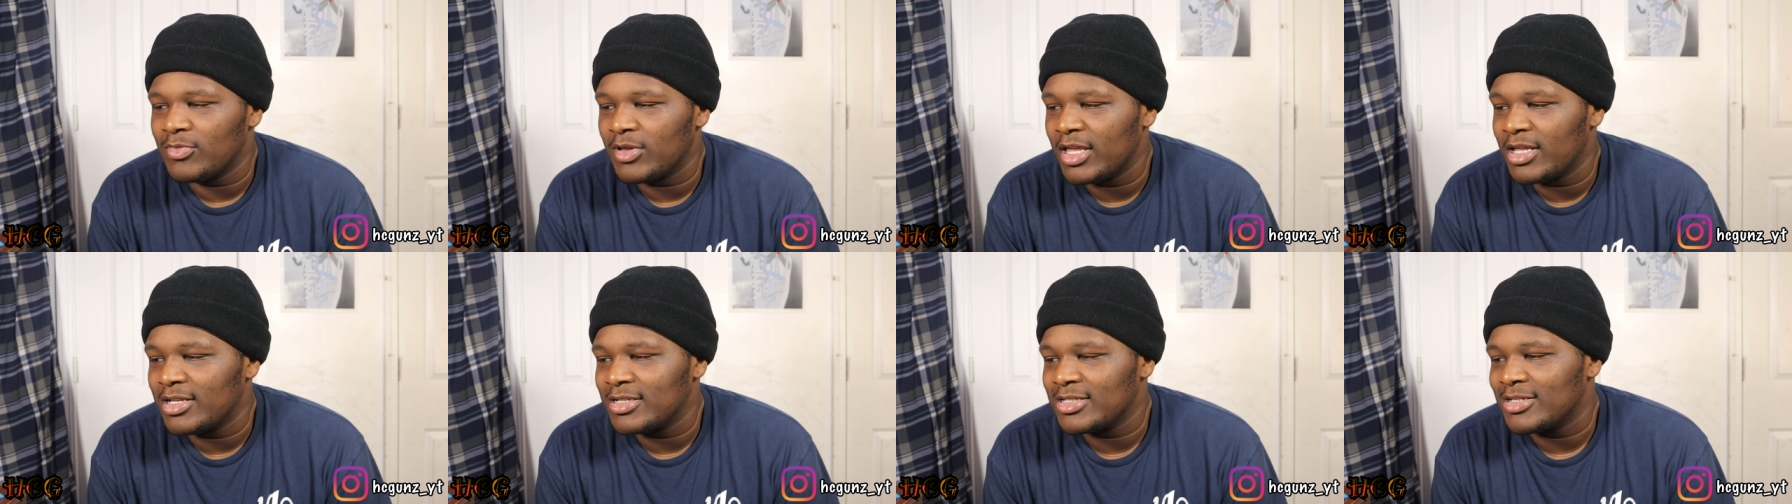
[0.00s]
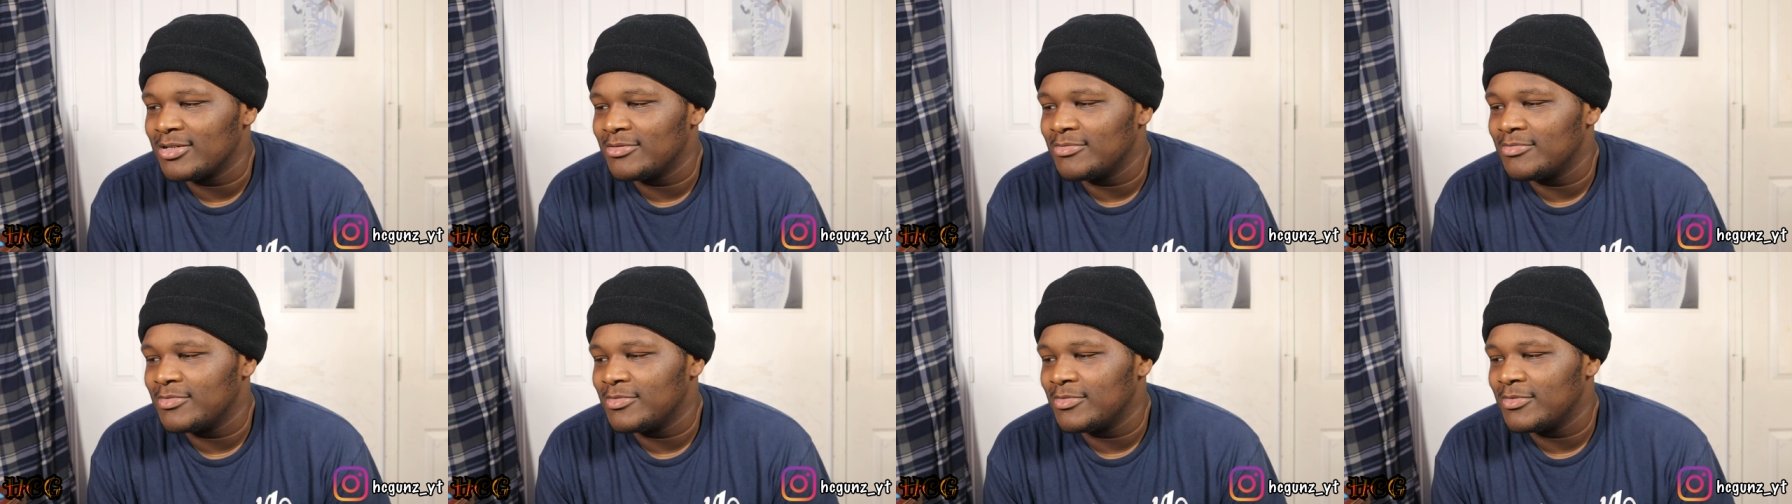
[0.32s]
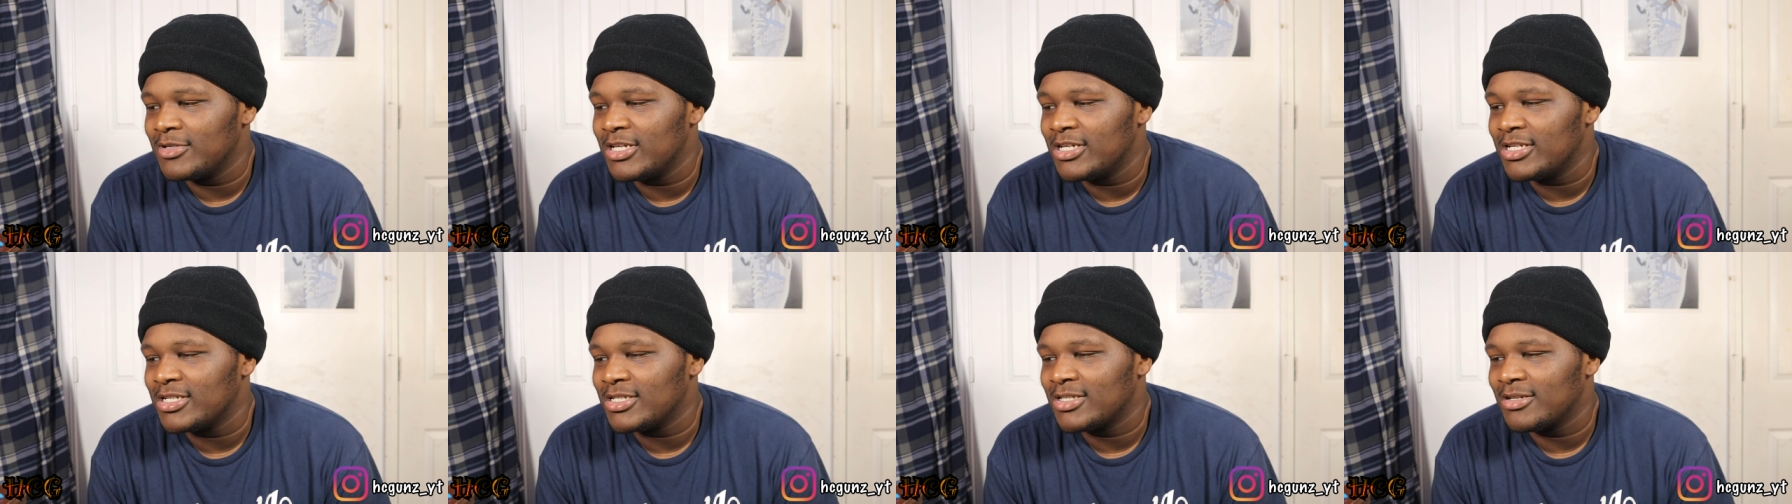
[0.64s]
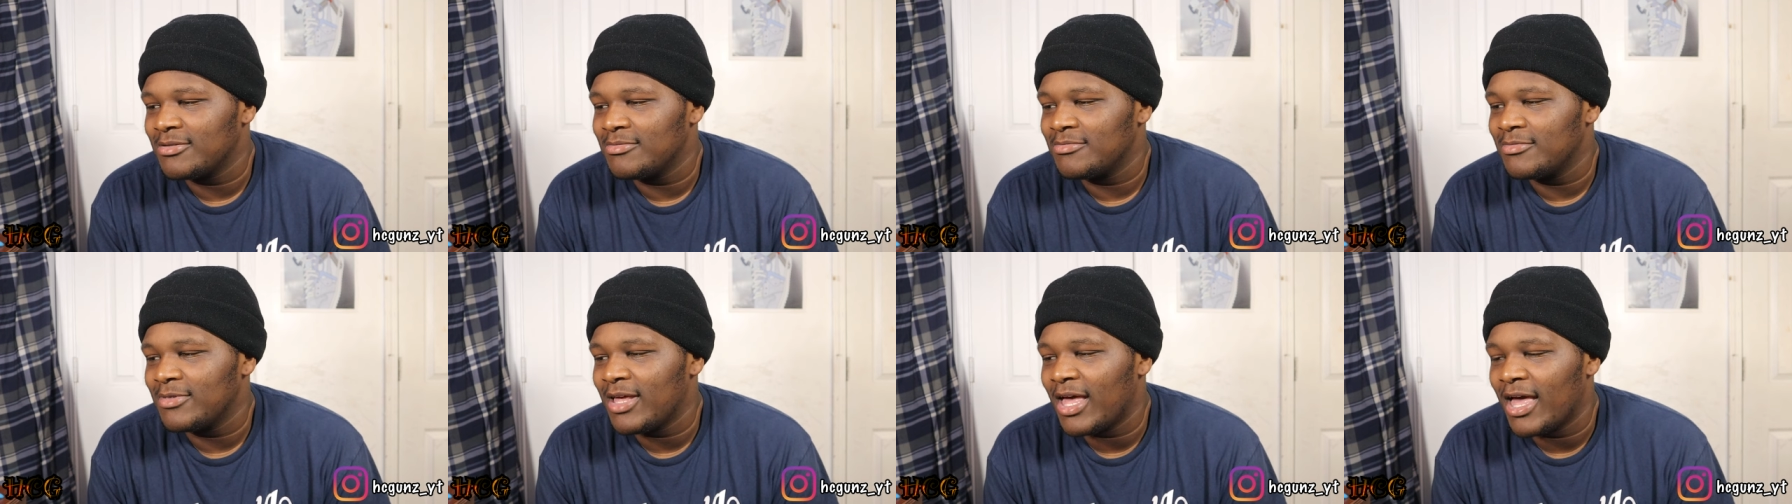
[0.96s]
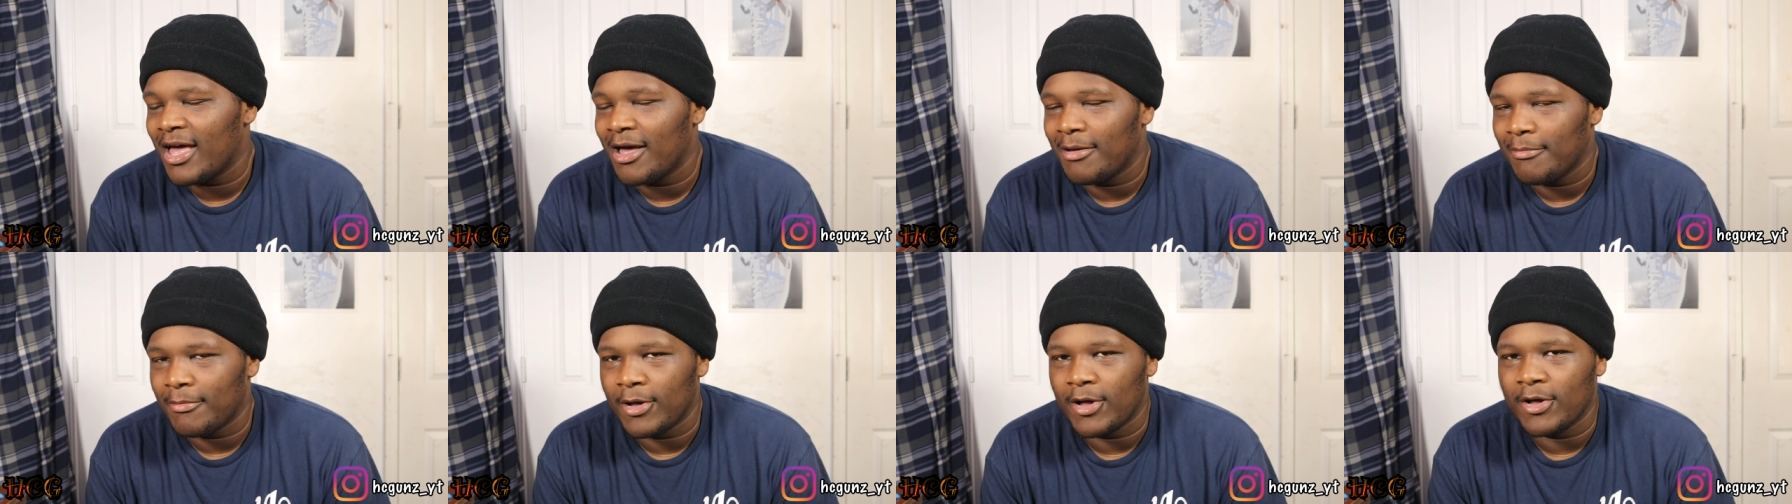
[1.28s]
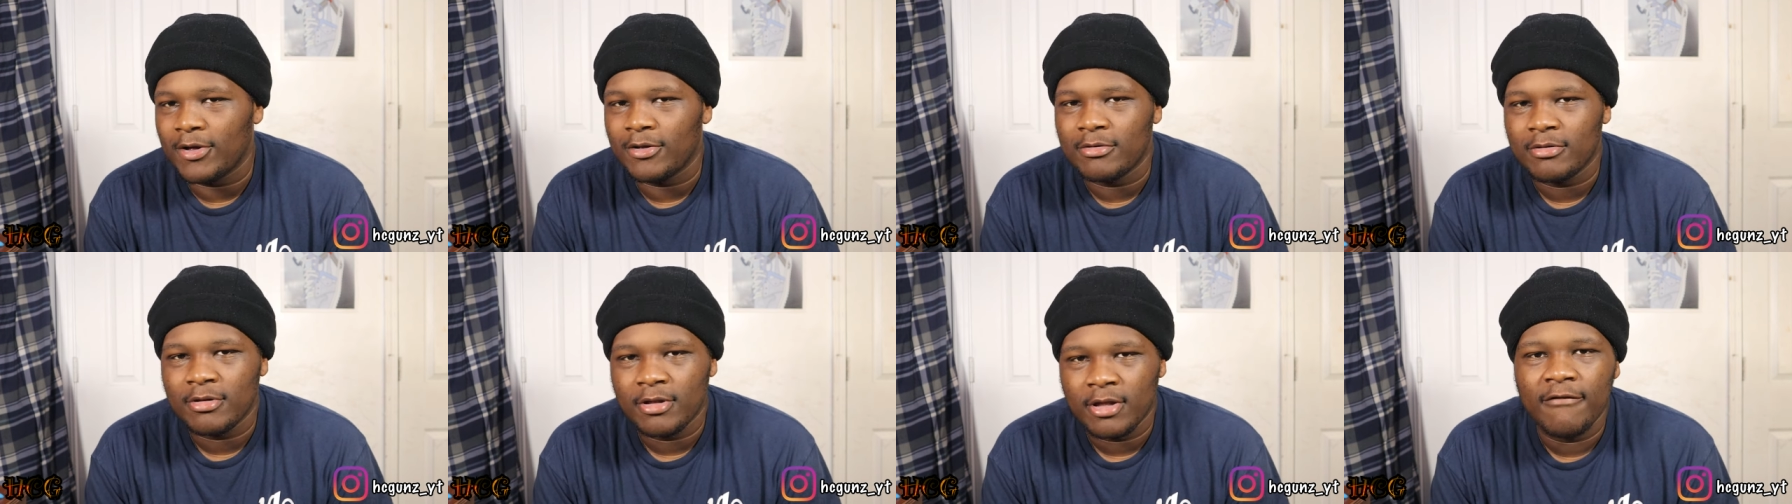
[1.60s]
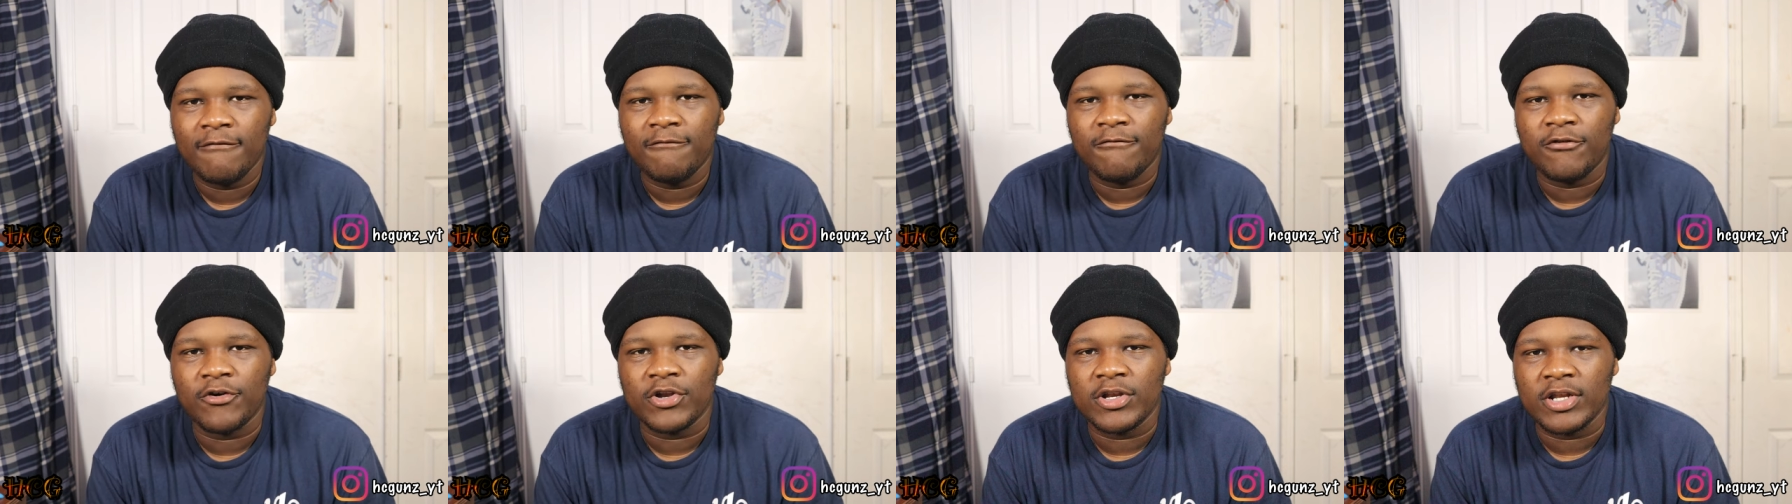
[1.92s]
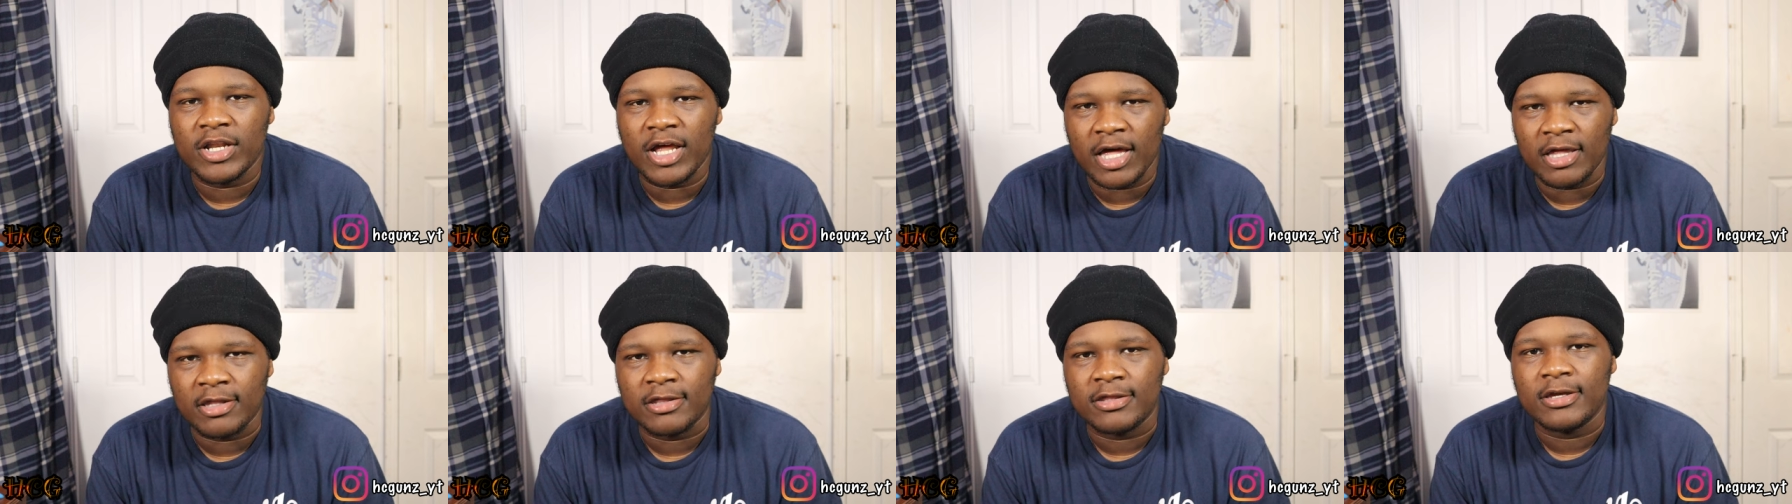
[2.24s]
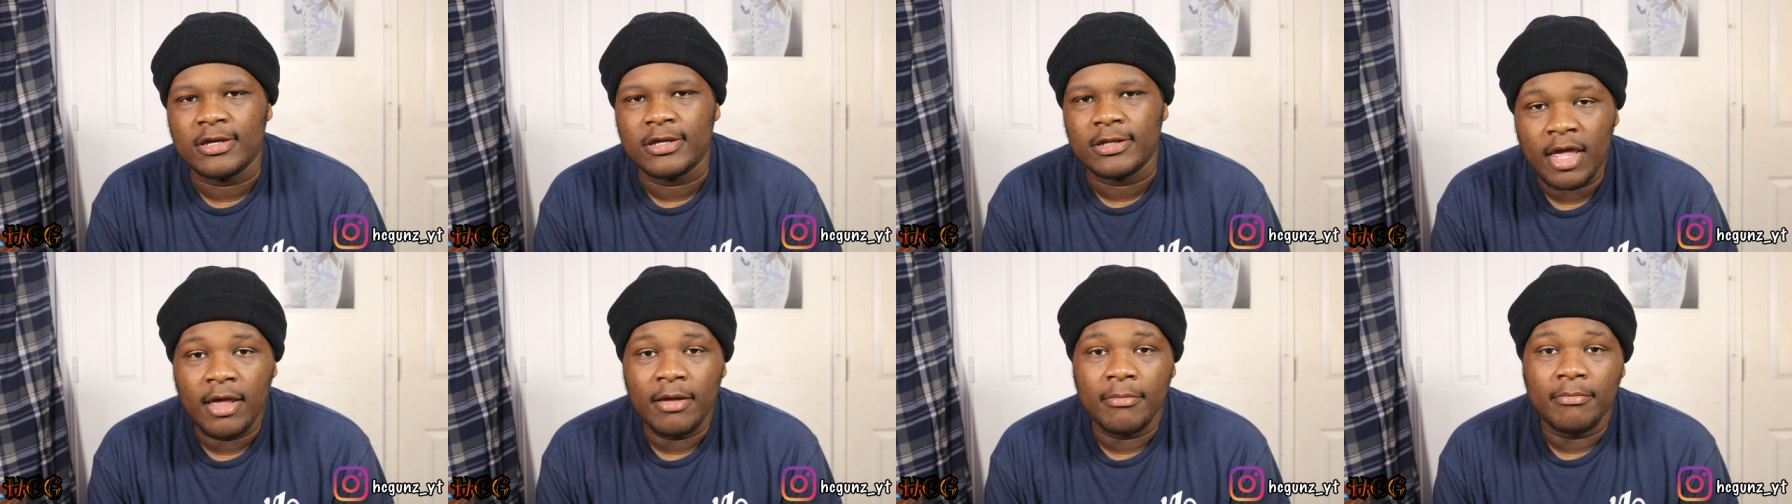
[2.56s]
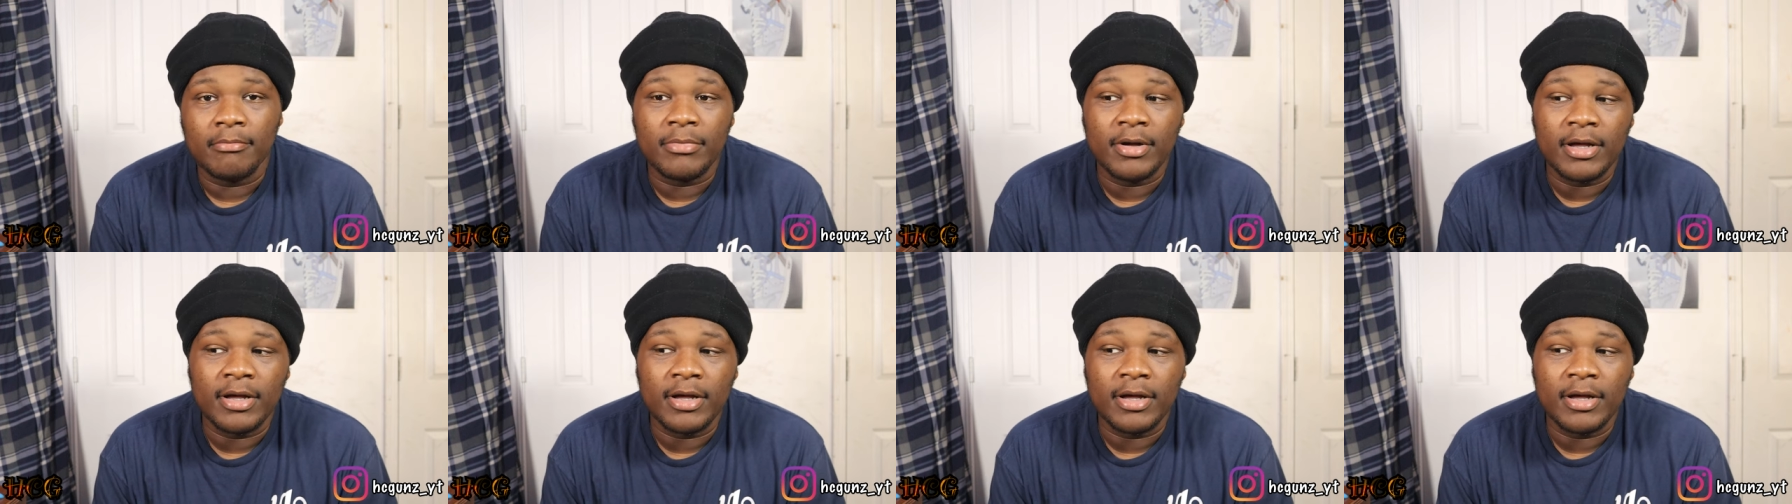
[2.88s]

and some and some ammo for nothing.